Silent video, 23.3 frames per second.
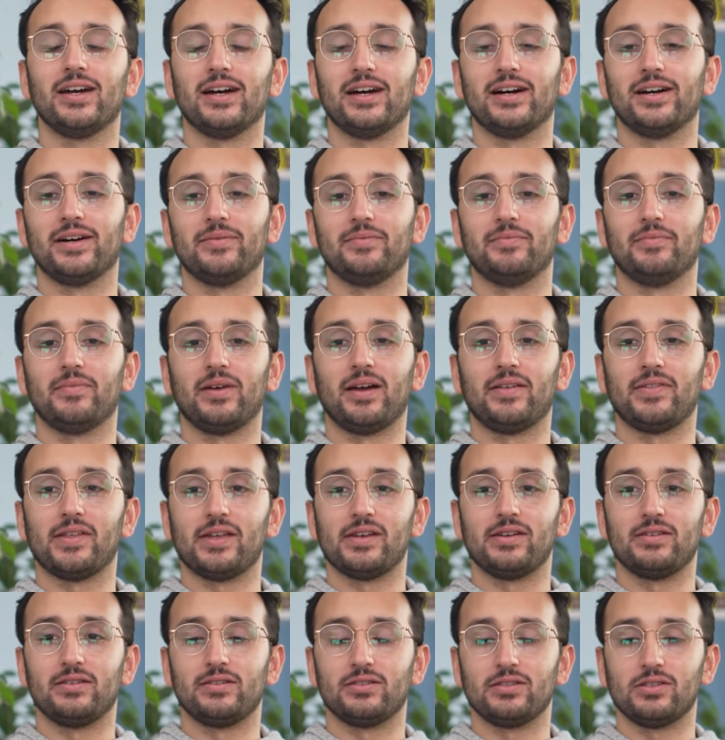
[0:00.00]
And
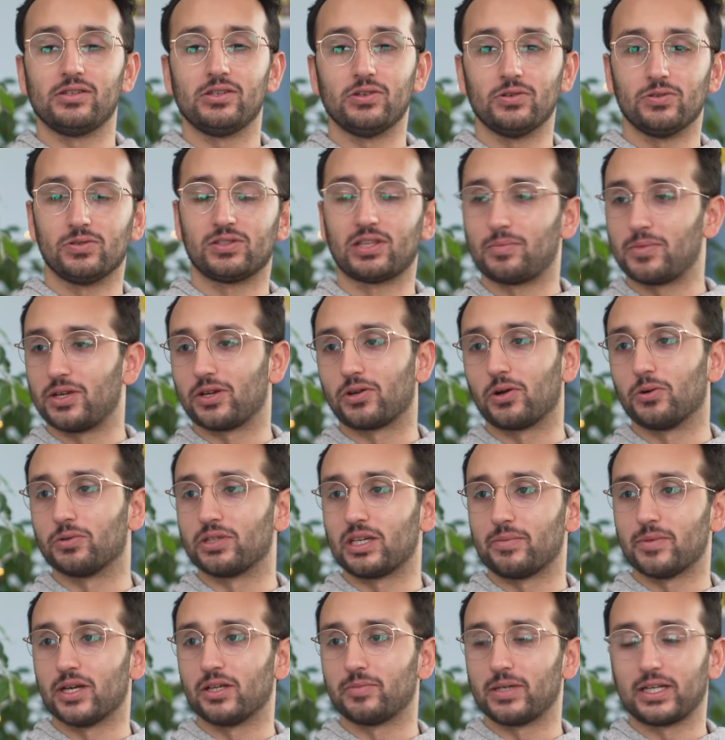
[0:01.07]
then you sent me a cold
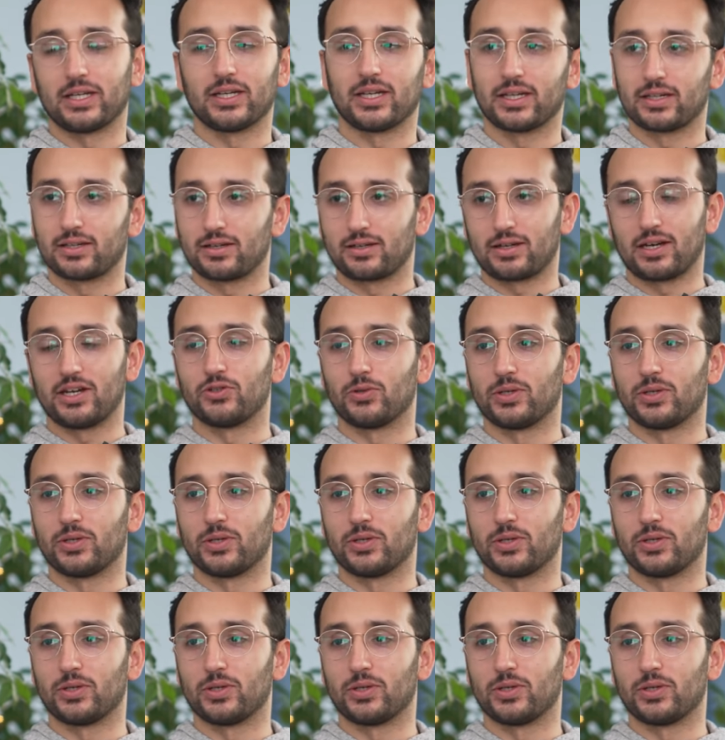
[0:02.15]
email being like, can